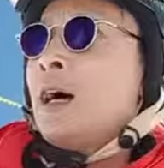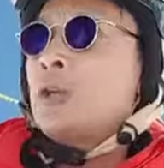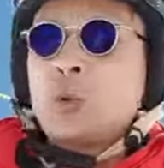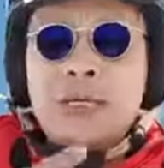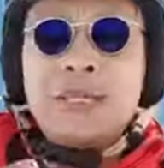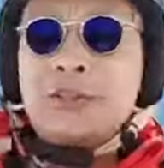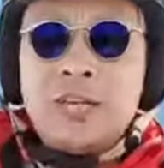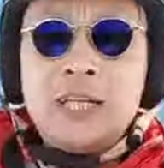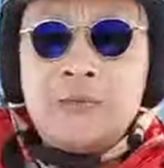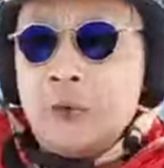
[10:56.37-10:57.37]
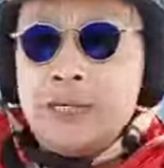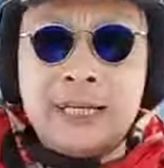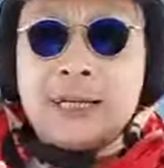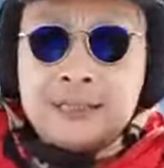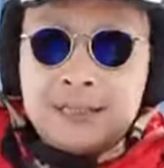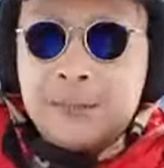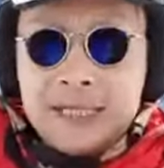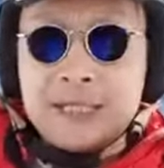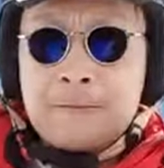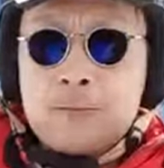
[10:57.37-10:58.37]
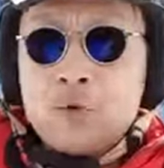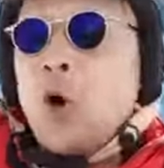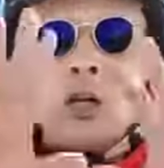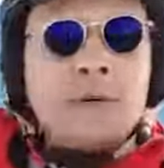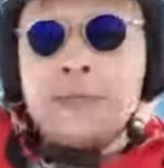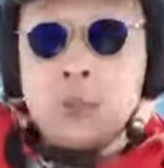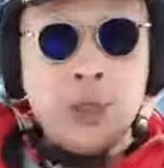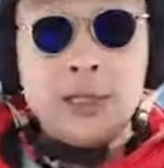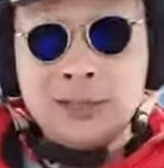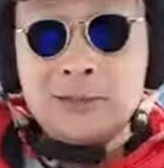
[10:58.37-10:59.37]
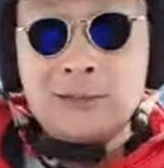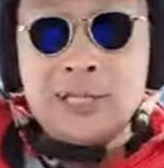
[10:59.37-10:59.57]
20, 30, 40 customers all over the world,